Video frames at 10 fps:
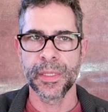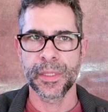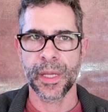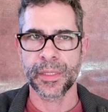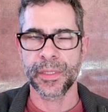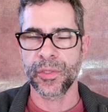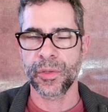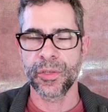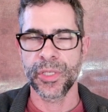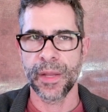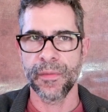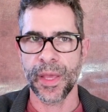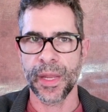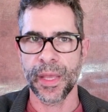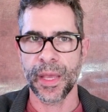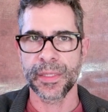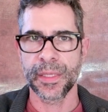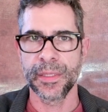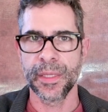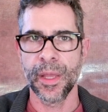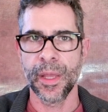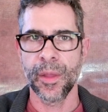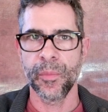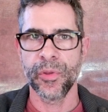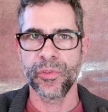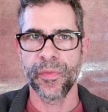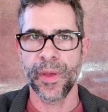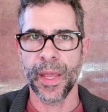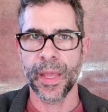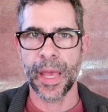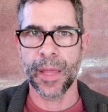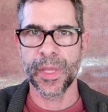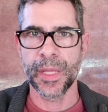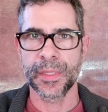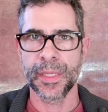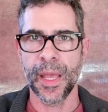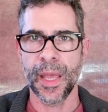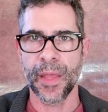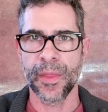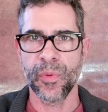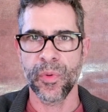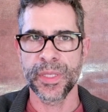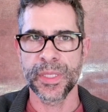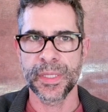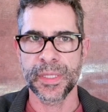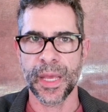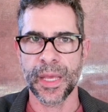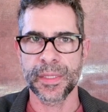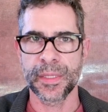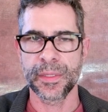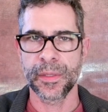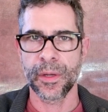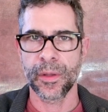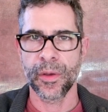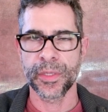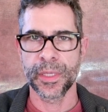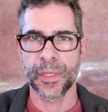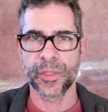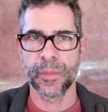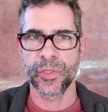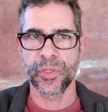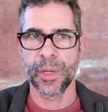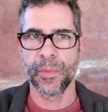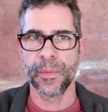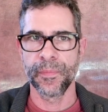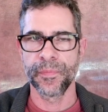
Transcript: toxic short-chain fatty acids, putrefying amines, and the poisonous gases that are causing us so much trouble.